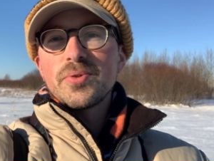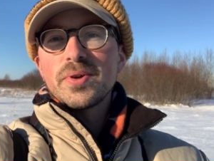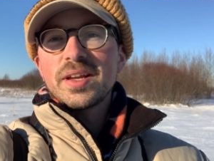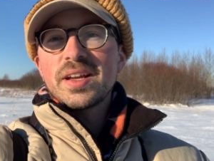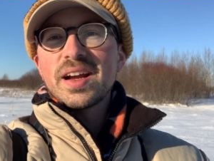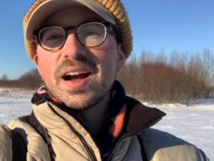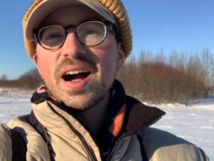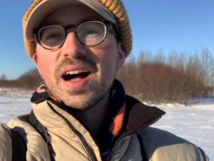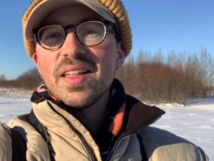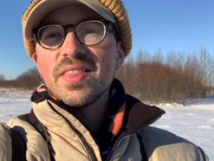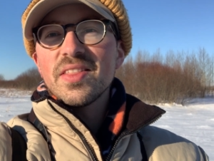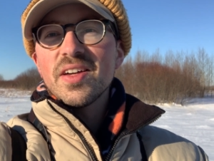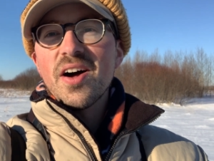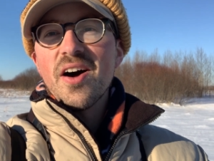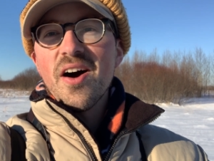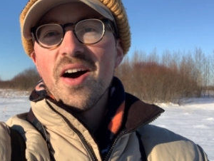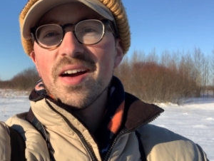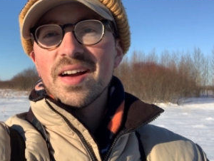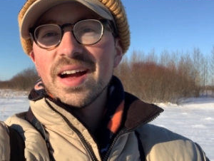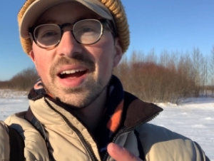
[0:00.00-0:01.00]
got the
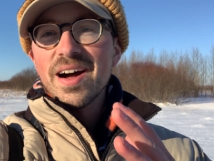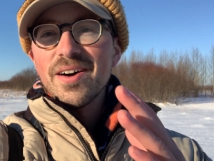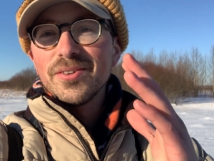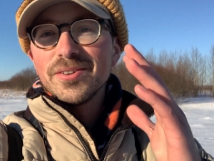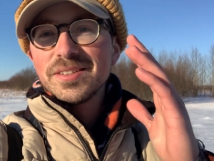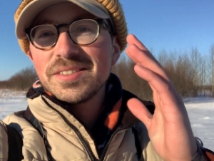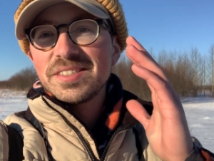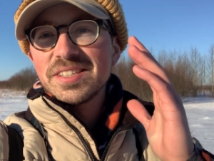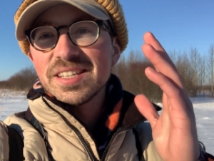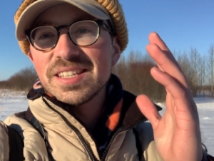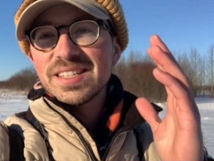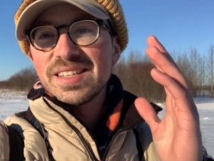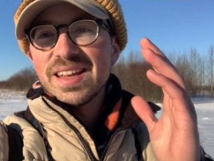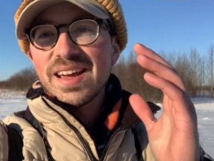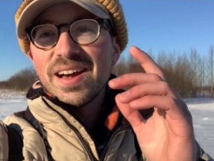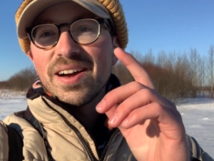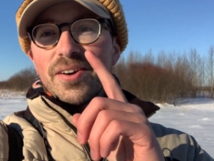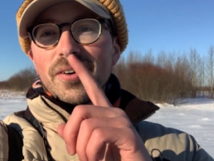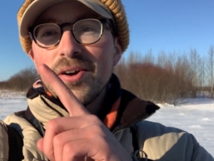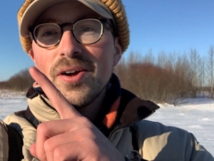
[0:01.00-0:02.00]
hawk owl just
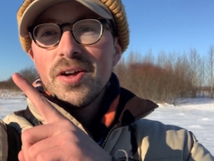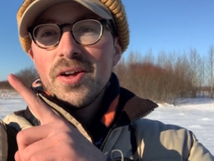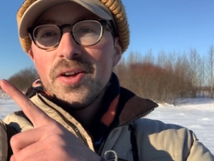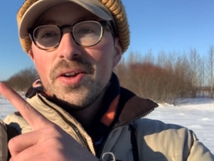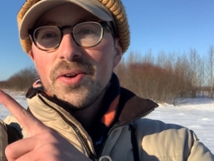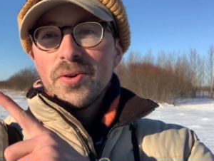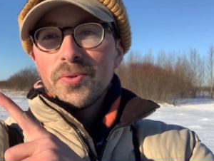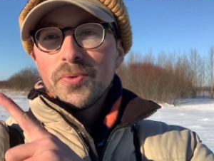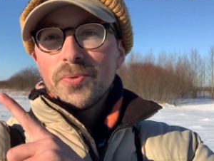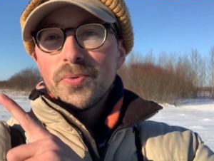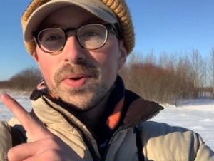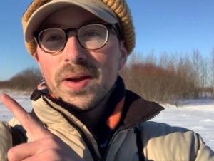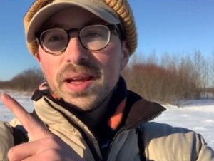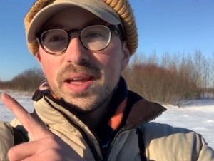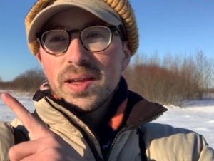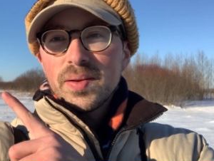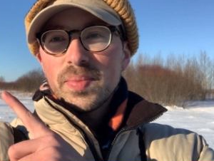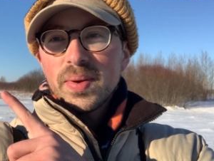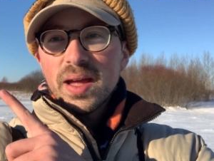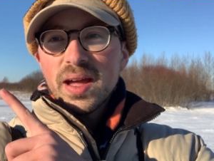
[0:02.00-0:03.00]
now,
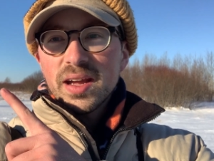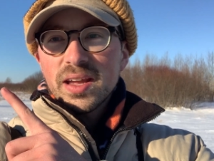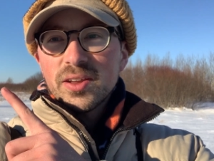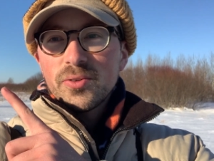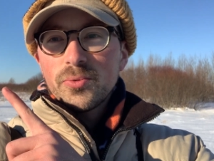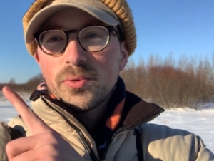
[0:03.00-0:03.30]
way back in